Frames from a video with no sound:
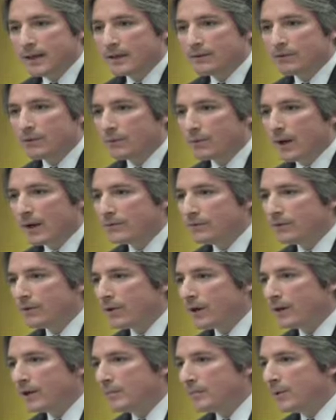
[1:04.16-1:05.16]
gets
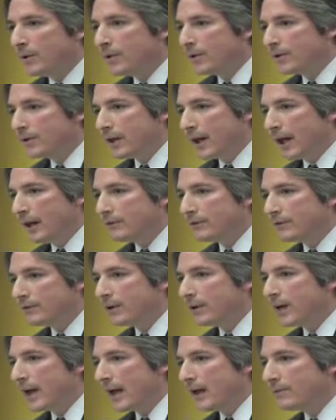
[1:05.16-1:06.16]
arrested on a murder case is
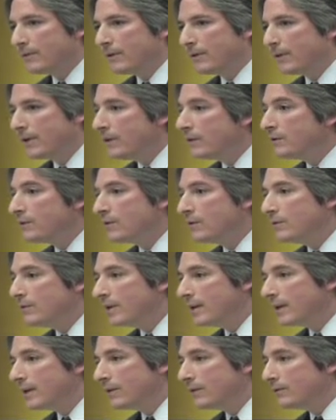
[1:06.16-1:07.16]
going to have their interview
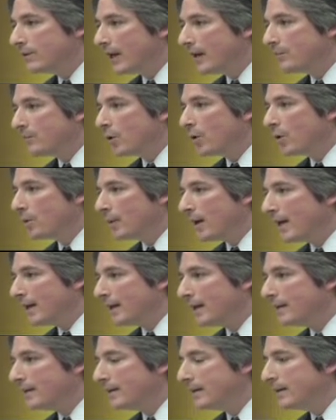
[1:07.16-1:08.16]
videotaped
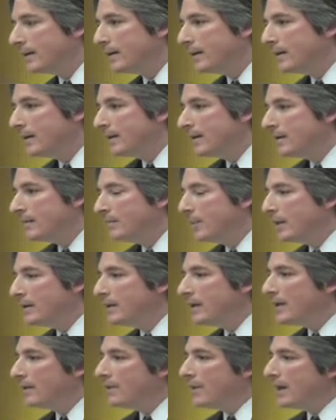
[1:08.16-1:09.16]
already.
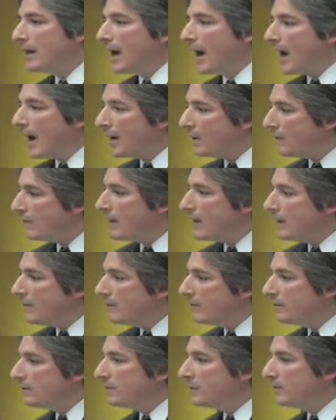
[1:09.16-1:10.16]
But the irony of
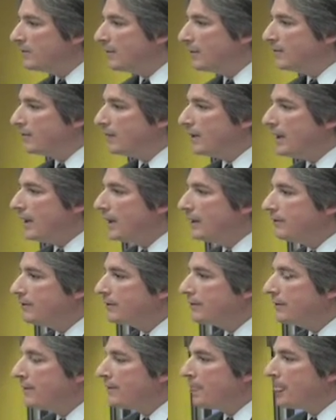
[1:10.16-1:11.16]
his position
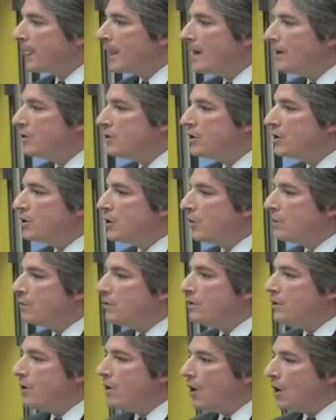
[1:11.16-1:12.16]
is you
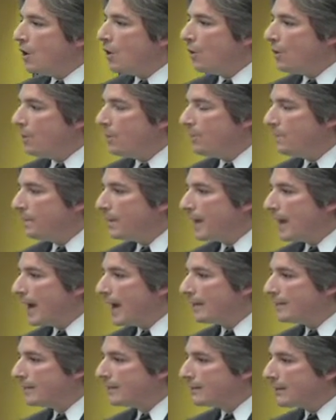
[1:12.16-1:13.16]
don't know
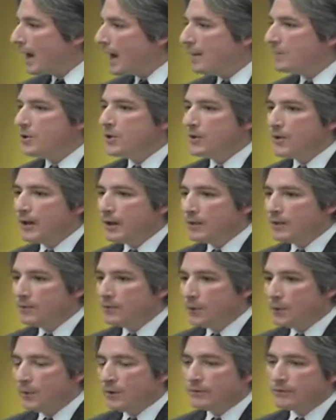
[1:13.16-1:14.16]
at the time you're
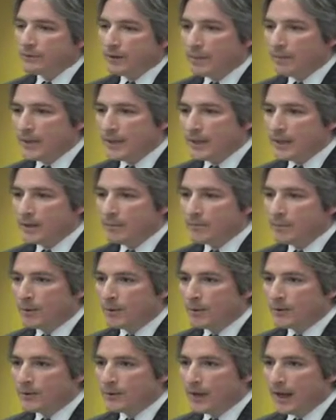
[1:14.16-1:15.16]
interviewing somebody in a
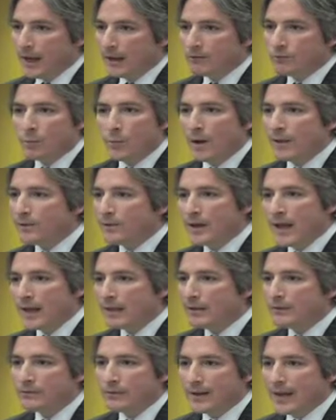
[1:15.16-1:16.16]
murder case whether or
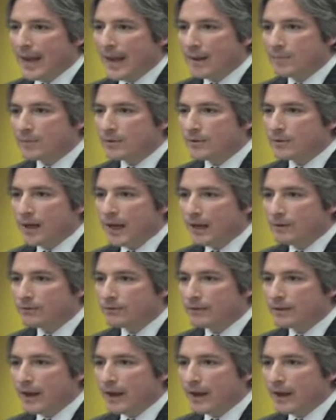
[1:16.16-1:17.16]
not it's a capital
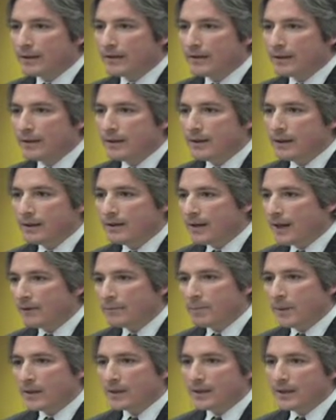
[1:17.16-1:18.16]
case or not, a
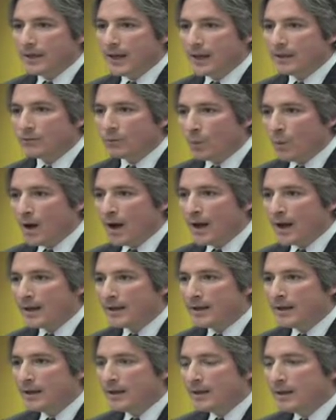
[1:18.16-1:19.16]
death penalty case.
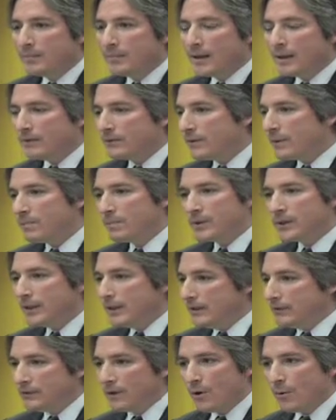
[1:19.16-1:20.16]
Why? Because the
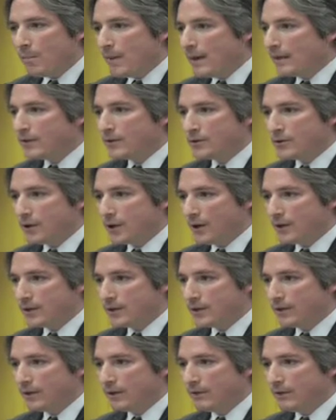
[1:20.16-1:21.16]
police don't make the
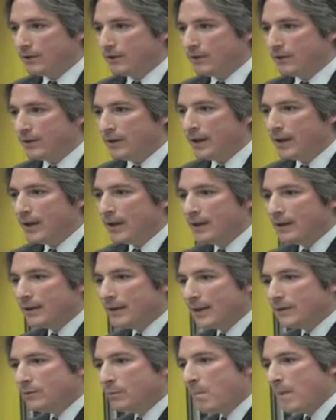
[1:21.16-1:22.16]
charging decision.
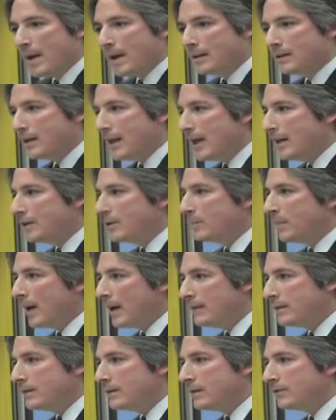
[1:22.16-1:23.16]
That's made later
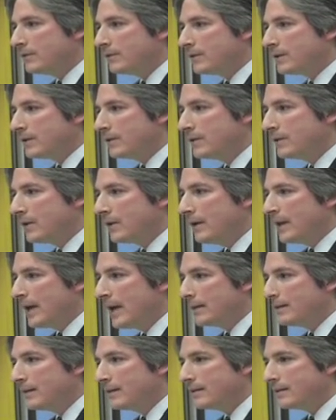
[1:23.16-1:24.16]
by the district
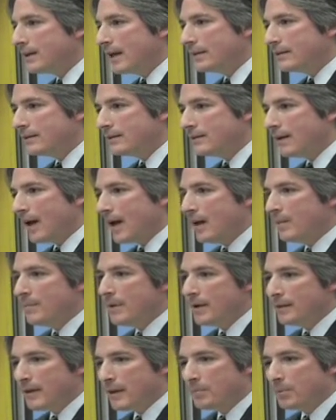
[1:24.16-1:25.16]
attorney at the
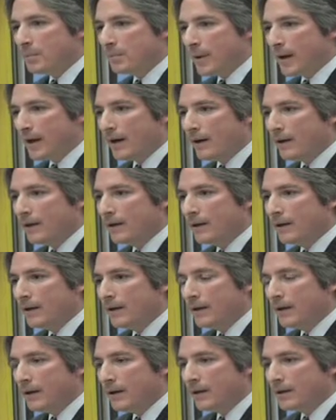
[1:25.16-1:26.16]
time they prepare
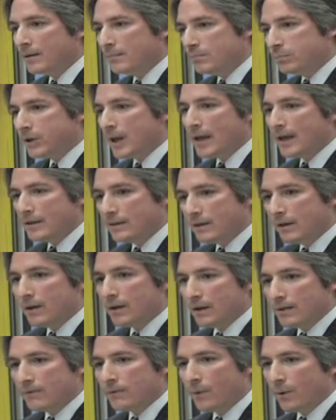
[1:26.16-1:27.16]
a complaint
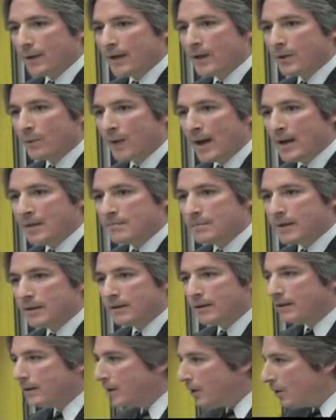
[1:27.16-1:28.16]
for the arraignment.
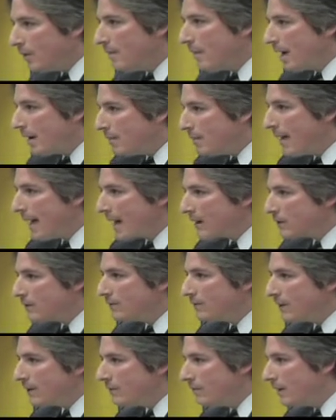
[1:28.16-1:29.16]
You know, a matter
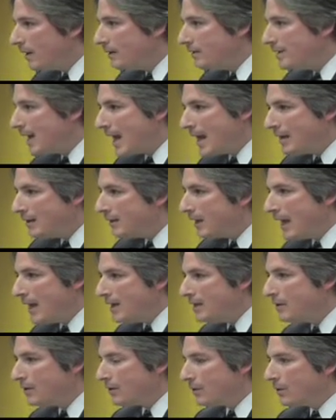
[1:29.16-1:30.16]
of a day
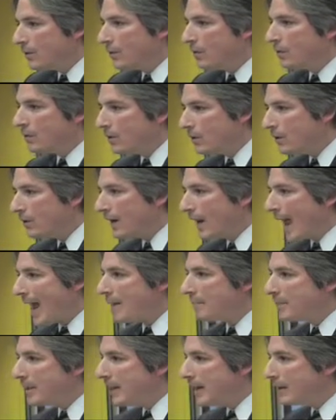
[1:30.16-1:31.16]
later or
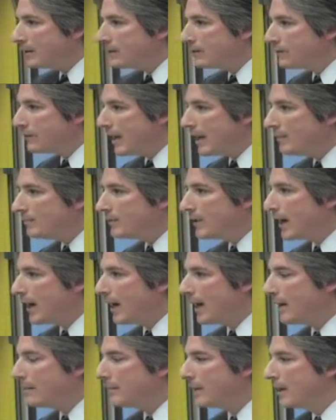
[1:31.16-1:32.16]
happening at the same
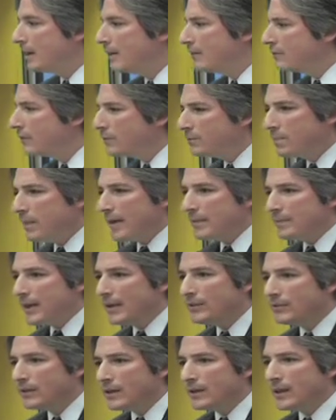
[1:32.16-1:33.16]
time. So it's
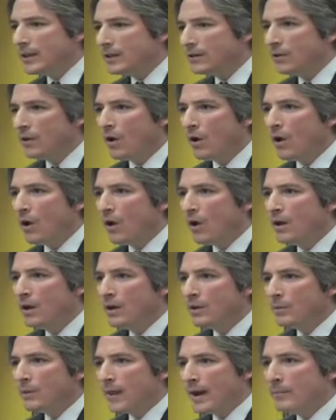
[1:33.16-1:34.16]
basically a law
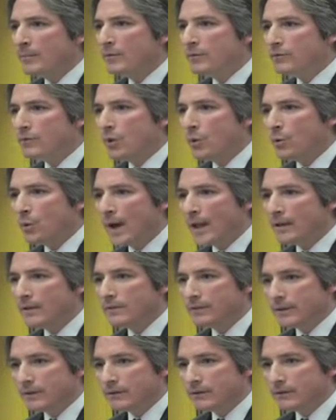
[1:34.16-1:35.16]
with almost no
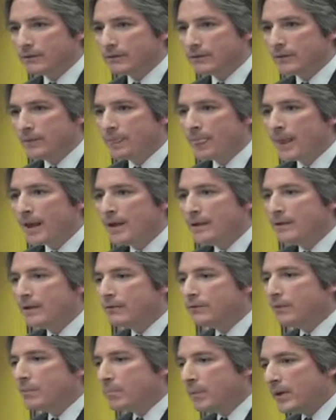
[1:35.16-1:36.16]
relevance.
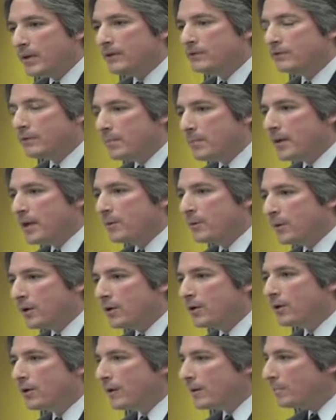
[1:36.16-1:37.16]
This appears to be a
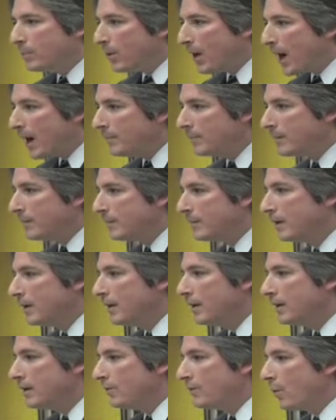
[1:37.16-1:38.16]
recurring problem
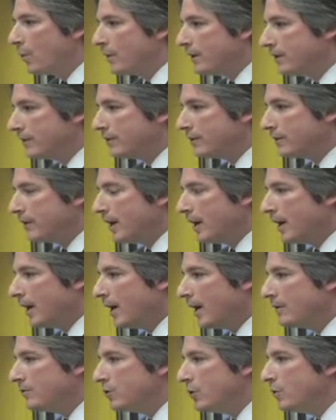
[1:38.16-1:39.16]
for this
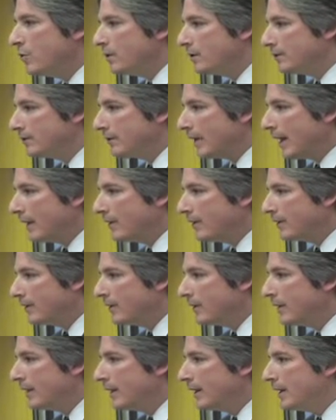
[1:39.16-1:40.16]
junior senator.